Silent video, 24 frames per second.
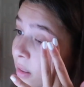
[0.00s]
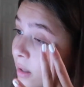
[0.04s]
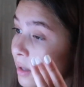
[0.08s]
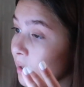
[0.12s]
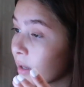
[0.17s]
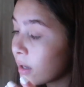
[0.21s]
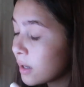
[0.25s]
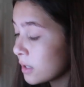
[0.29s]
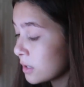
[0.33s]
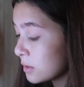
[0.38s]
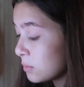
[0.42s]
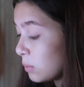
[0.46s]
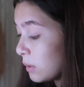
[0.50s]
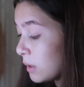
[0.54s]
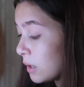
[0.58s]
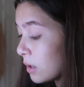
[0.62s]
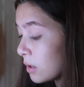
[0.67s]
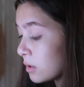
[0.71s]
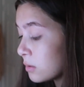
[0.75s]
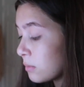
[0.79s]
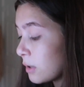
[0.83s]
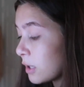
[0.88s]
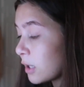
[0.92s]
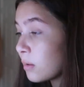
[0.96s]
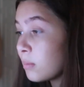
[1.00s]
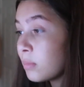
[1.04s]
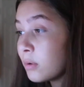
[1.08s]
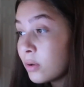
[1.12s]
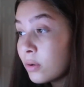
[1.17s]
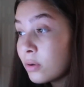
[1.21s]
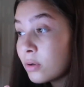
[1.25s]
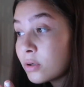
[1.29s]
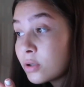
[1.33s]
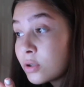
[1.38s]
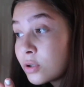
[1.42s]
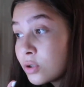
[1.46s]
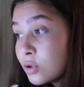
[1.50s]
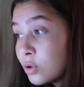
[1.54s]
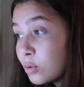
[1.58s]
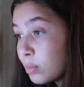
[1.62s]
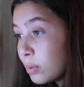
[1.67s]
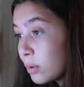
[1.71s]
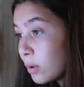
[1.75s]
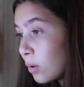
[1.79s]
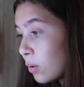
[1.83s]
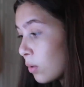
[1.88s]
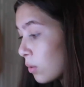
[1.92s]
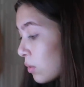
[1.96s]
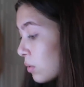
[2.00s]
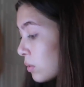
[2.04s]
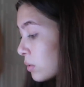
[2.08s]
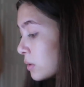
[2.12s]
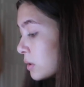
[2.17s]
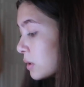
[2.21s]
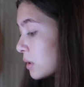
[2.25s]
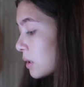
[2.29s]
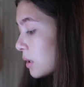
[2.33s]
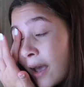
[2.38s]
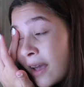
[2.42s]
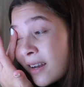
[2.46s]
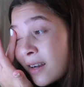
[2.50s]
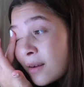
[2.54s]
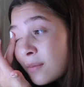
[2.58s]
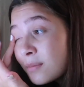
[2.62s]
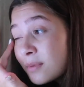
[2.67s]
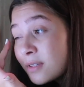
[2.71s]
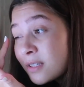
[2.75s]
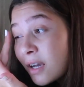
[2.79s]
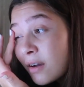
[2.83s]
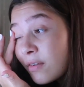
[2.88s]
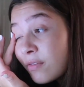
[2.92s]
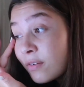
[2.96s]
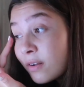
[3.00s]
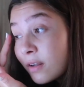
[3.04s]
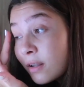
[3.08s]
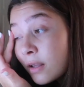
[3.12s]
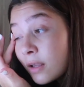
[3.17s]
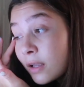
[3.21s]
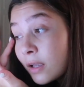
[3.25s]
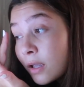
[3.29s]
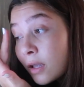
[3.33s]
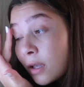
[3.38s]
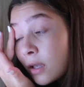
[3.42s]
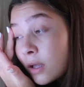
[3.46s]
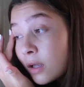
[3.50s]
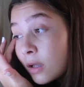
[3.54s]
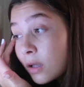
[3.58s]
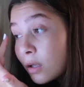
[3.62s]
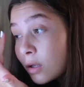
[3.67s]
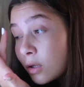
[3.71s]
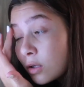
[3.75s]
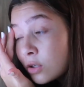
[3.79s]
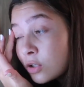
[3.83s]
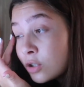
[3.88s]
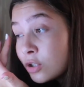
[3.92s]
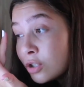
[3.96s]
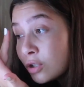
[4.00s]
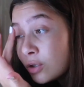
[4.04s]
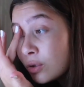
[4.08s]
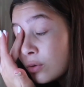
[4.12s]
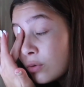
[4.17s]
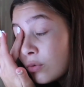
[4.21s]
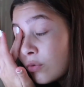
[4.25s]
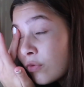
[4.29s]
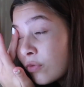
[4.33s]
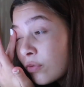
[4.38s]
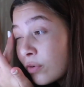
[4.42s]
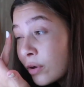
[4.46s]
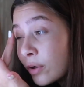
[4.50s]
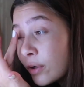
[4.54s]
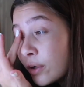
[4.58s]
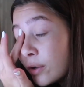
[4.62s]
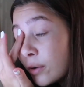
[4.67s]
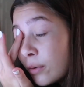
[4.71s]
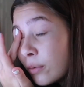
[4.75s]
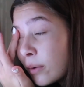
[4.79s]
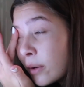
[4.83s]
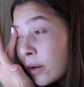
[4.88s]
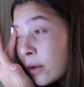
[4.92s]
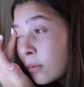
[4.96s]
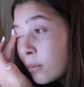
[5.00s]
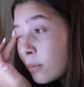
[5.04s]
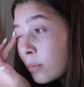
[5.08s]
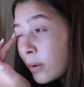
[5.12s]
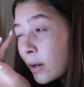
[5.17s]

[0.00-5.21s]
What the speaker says: think is because my computer is super old, and I'm definitely due for a new one,